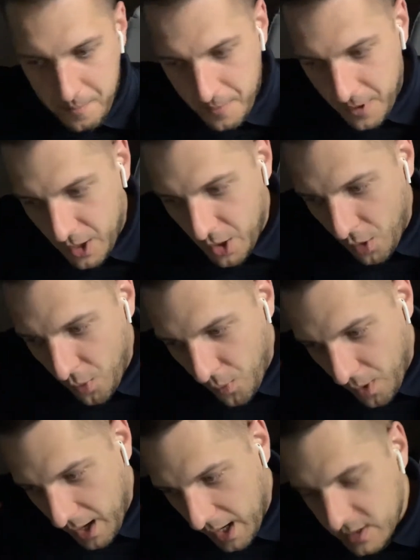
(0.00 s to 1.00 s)
you
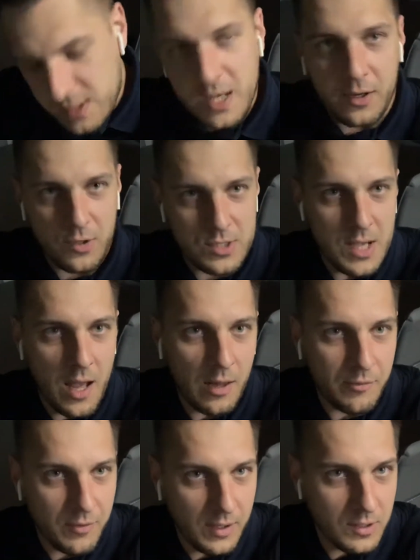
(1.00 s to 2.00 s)
know, insert
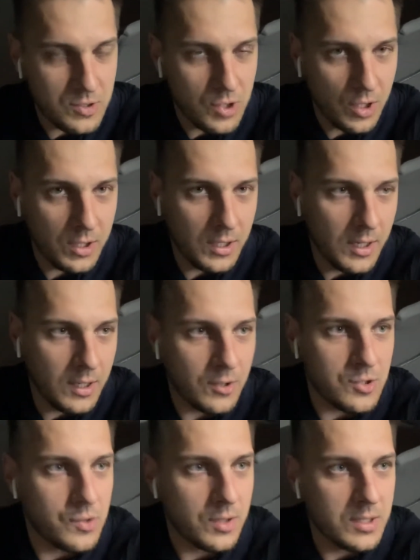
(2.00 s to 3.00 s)
yourself in certain
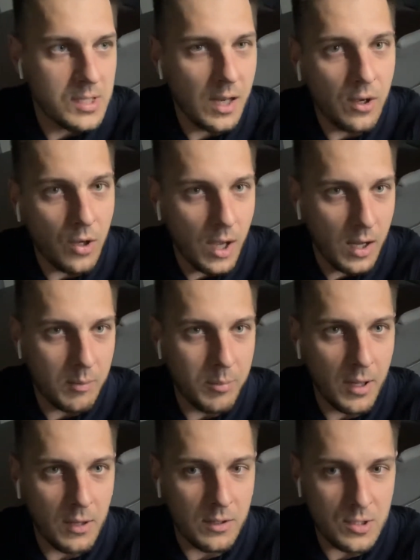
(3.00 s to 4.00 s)
industries, and you gotta
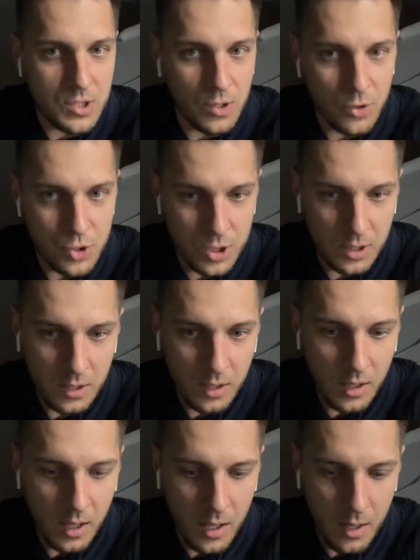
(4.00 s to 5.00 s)
build the
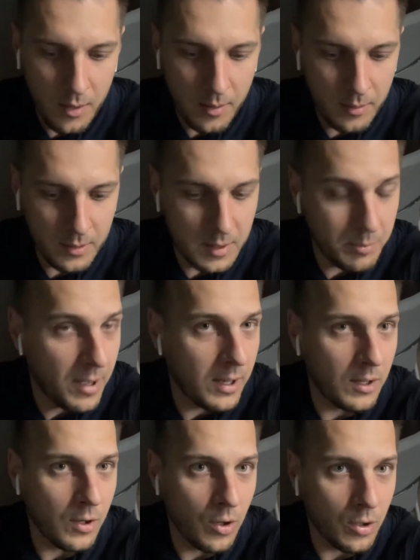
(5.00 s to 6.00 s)
solution
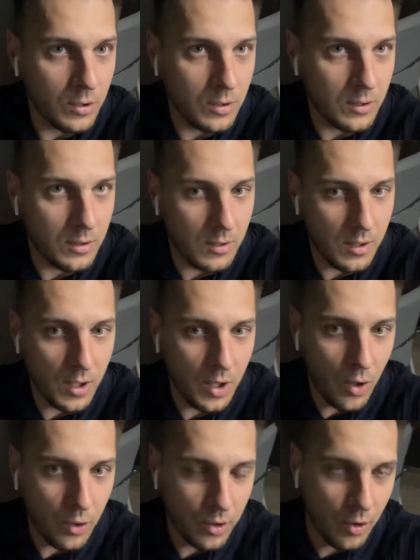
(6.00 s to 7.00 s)
depending on, you
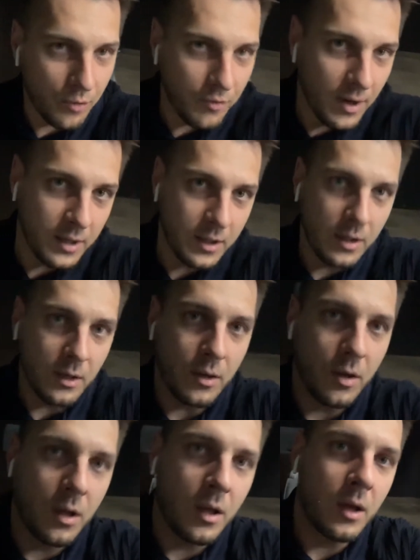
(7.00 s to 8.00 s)
know, on your funding
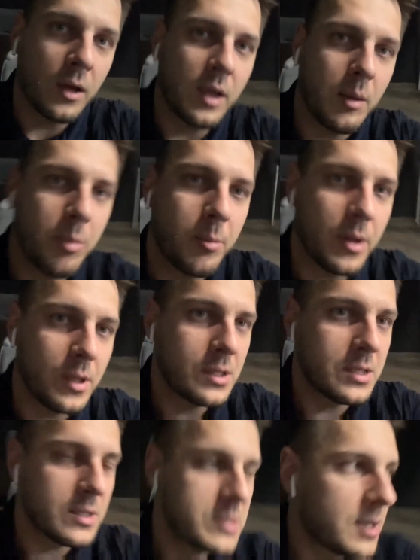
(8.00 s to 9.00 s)

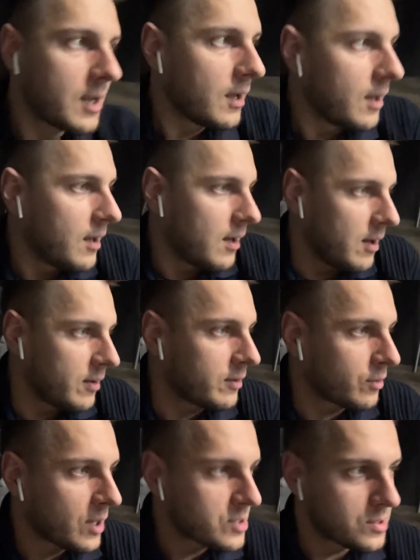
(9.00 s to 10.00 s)
capabilities.
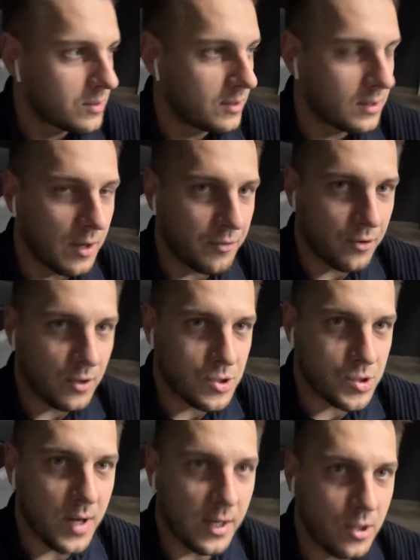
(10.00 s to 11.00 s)
There are different
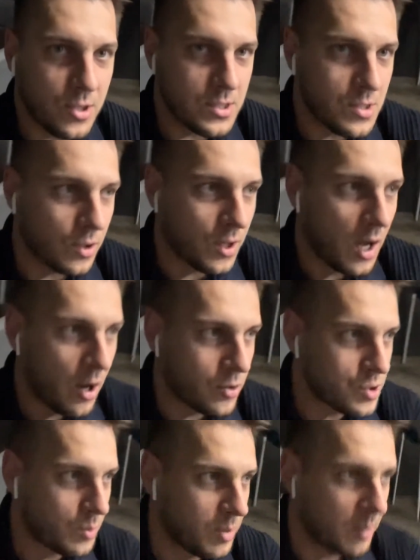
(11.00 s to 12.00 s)
strategies on how
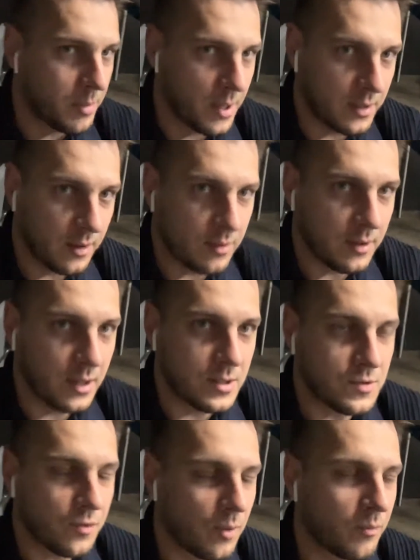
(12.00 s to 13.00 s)
to be building
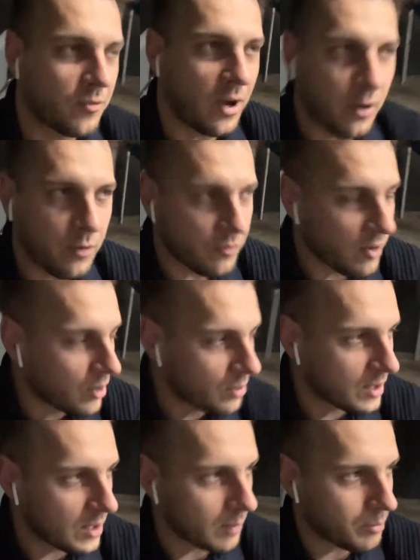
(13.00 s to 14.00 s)
things, from very, very
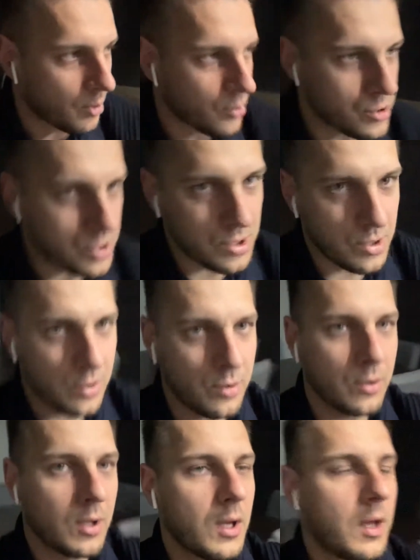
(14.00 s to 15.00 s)
lean approach
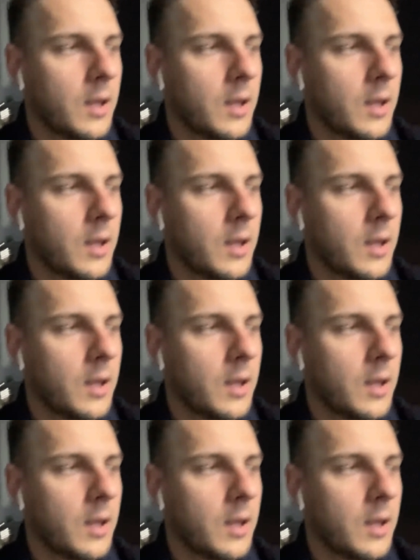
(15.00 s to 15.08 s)
to,